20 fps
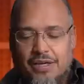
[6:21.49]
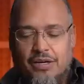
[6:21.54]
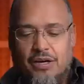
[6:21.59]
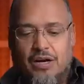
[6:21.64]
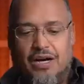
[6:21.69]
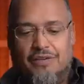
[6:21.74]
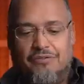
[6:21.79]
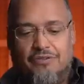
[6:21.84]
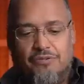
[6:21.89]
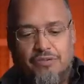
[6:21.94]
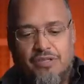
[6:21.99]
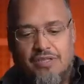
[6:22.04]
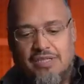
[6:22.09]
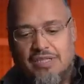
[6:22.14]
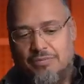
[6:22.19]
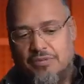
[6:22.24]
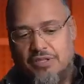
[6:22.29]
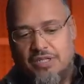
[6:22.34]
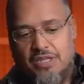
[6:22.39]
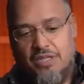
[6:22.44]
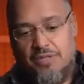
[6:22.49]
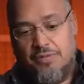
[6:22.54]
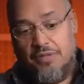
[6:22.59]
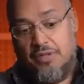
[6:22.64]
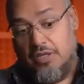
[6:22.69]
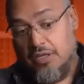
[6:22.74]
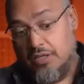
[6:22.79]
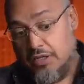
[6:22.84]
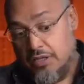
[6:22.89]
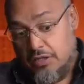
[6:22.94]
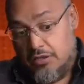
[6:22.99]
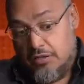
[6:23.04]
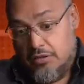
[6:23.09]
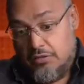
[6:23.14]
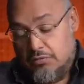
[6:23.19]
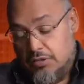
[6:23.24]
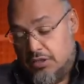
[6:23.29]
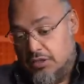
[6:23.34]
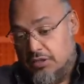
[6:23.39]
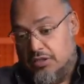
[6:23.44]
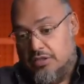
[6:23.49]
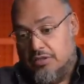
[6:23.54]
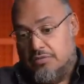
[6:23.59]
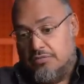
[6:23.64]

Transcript: Often when someone tells me like, oh, well,